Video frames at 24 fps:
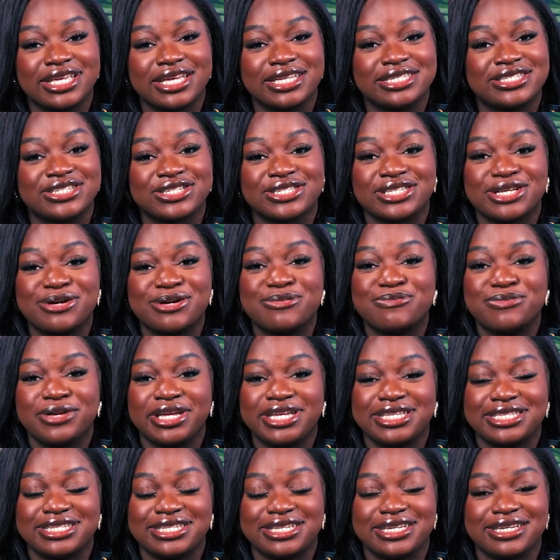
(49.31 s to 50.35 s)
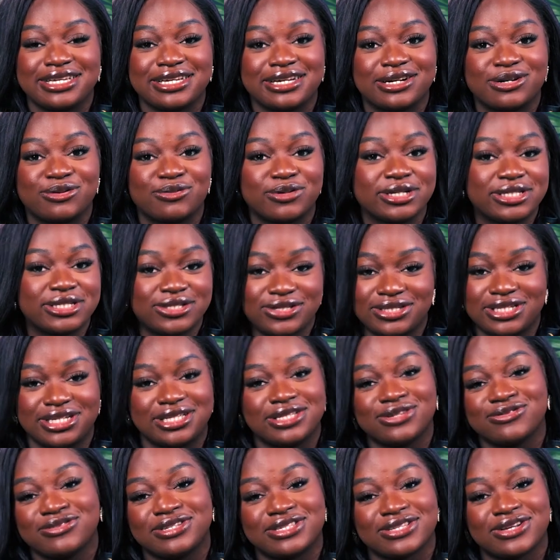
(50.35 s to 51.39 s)
it's just amazing once you see
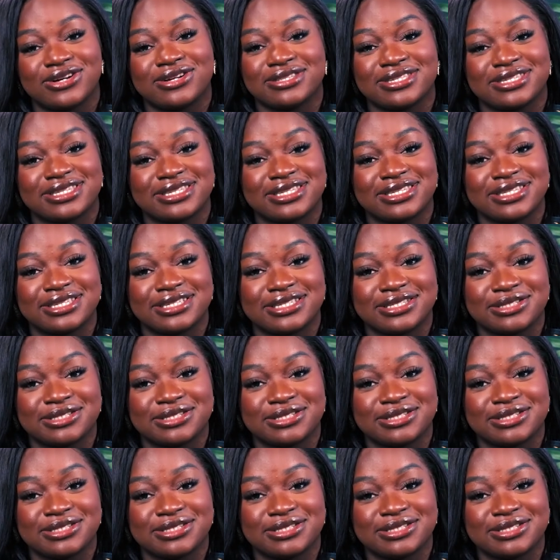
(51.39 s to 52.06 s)
the results.